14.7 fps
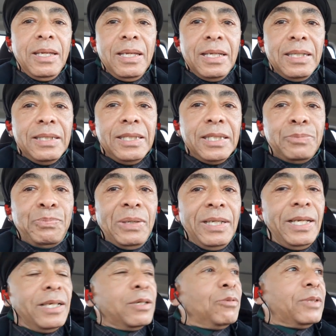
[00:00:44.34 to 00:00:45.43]
This
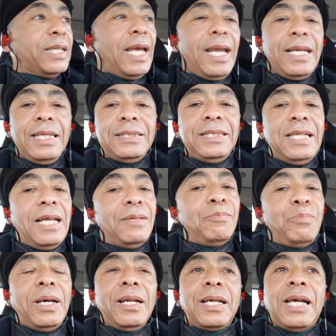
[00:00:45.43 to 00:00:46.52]
political thing is nothing
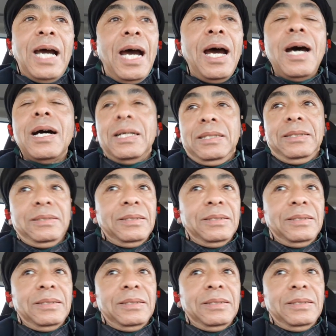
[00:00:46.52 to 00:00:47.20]
but a con.